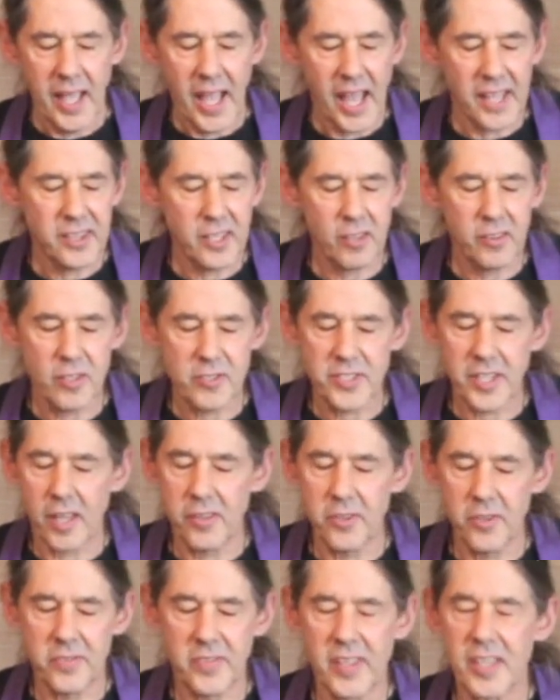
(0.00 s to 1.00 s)
And then there's
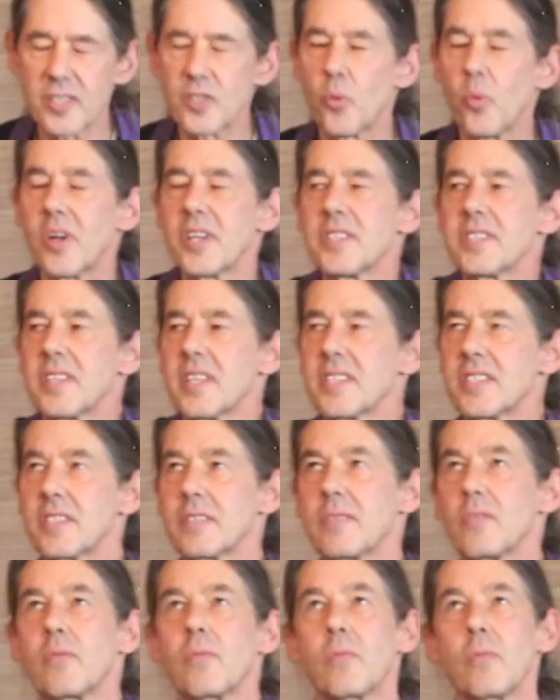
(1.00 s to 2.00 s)
other things. What does
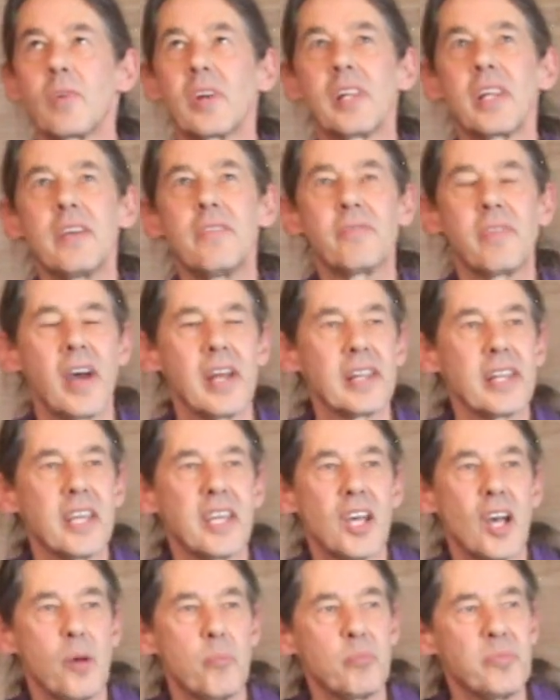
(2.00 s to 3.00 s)
this really finally
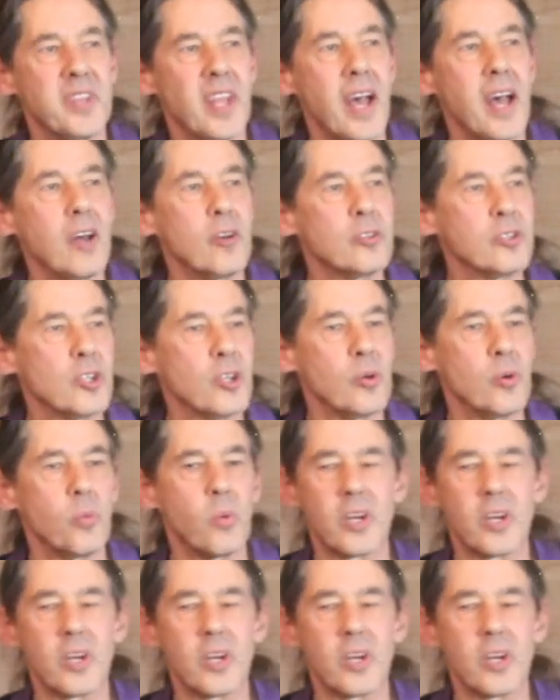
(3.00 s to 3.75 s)
come down to?